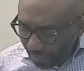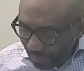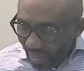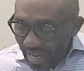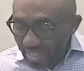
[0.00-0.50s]

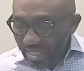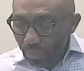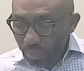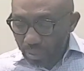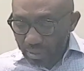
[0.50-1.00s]
and then
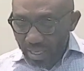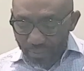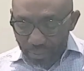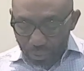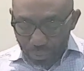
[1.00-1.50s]
we'll dive
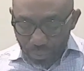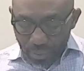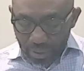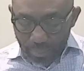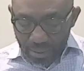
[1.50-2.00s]
into the
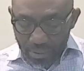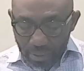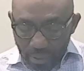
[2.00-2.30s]
message.